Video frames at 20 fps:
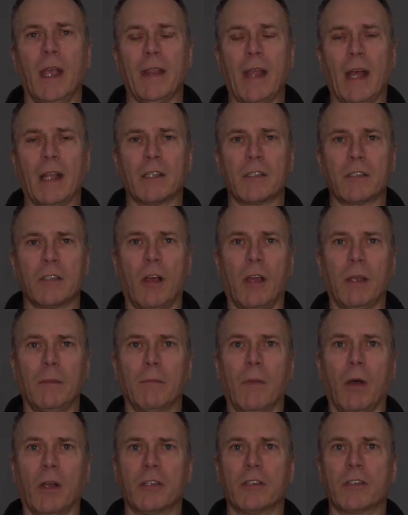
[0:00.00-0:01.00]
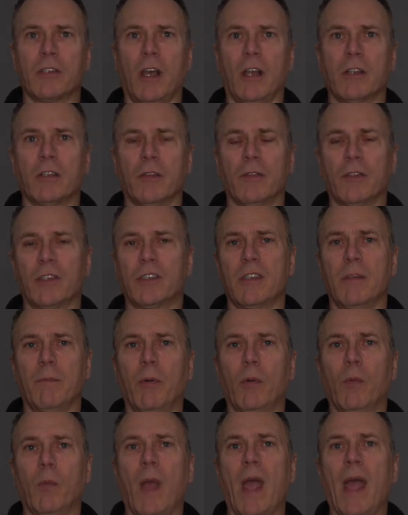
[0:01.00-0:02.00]
That site might start off as a
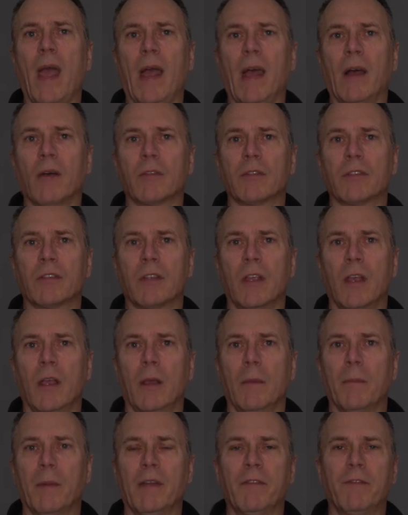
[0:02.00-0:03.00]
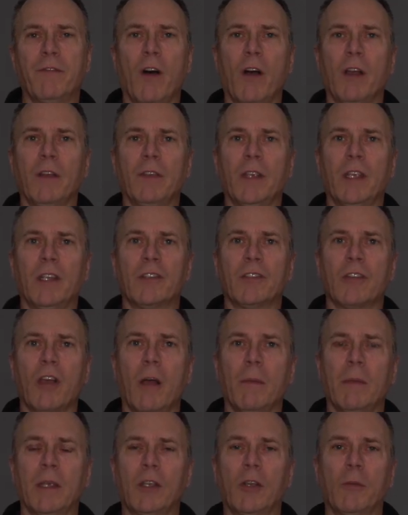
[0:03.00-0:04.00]
simple warehouse, but in 5 years'
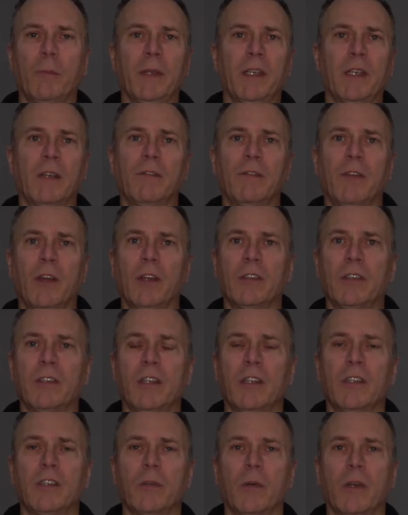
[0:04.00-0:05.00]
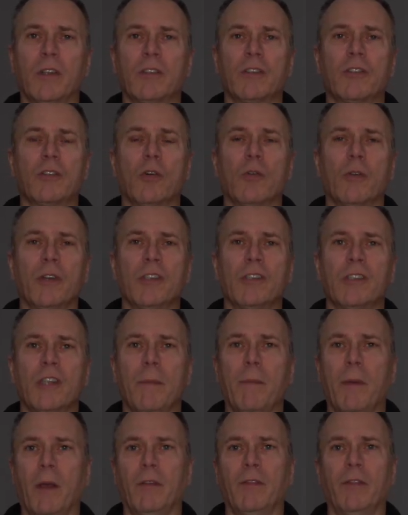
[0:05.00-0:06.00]
time it could be converted into a storage
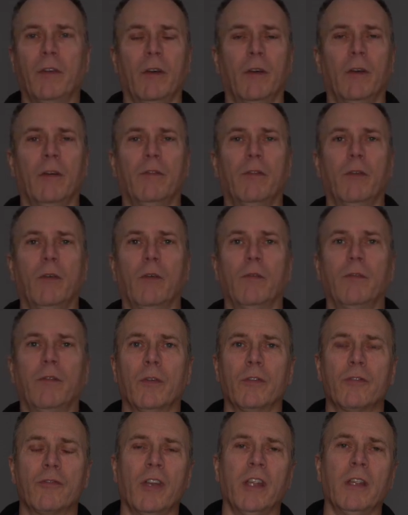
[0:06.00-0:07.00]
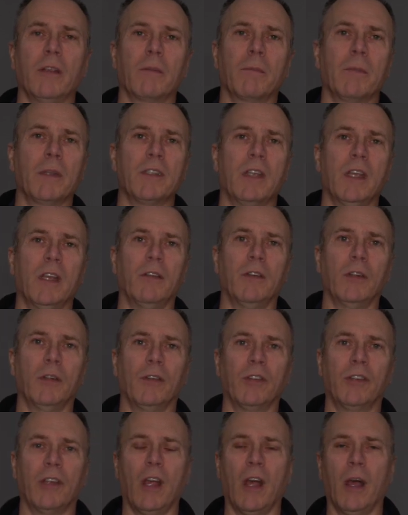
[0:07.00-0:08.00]
depot for drink
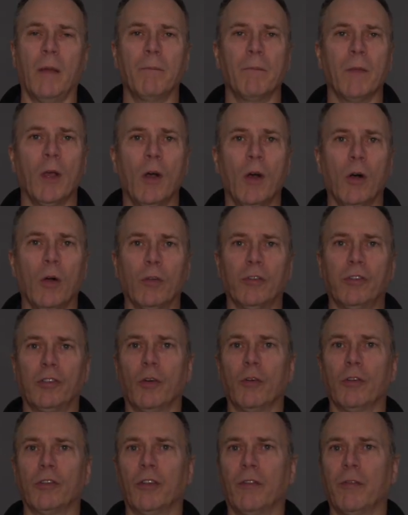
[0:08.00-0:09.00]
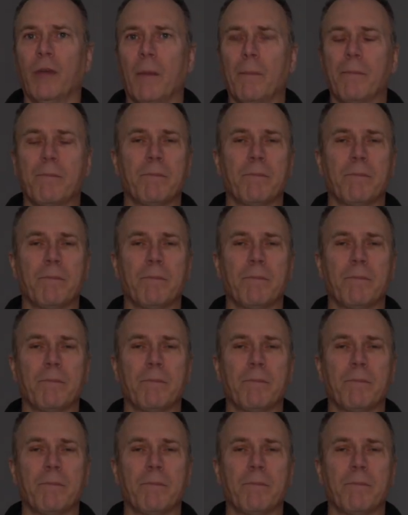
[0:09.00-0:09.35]
materials, all sorts of,